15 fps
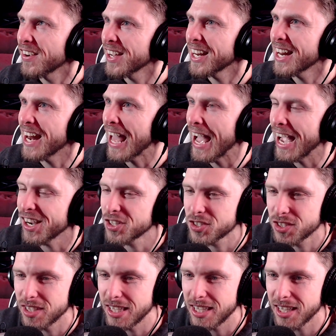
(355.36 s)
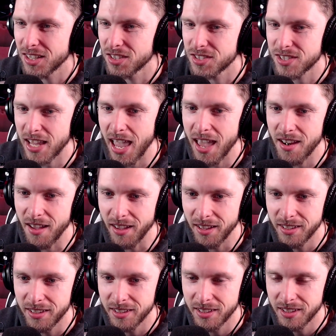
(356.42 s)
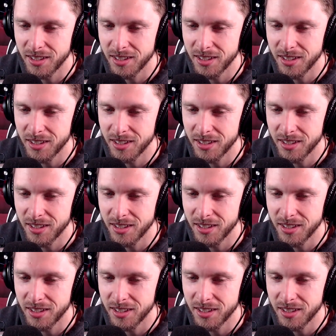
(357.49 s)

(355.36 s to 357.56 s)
So he didn't actually kill Santa.